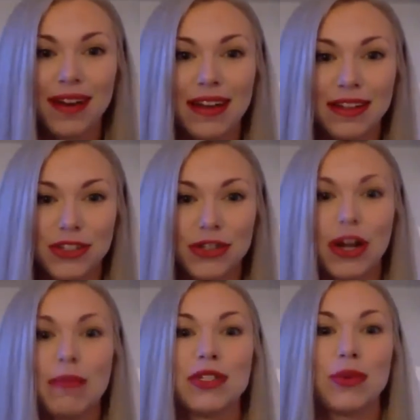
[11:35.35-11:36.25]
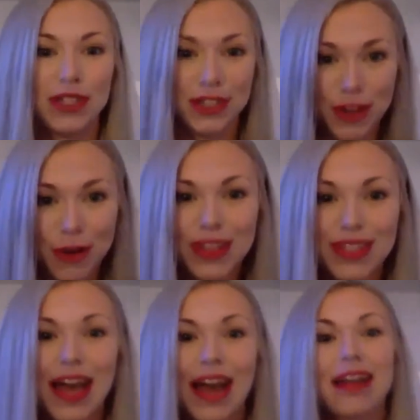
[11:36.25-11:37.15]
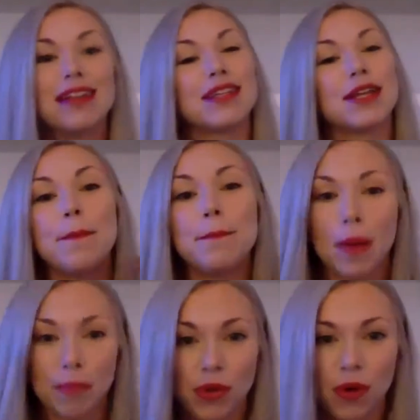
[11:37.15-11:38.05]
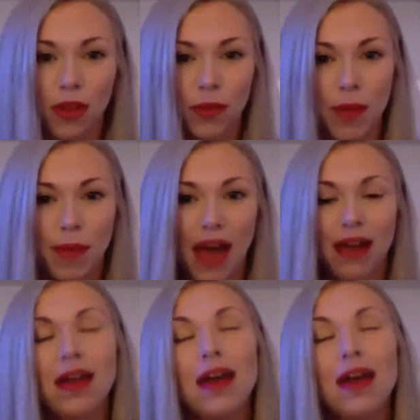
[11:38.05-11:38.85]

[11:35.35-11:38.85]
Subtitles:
Instagram is going to notice that and it's going to bump you all the way back.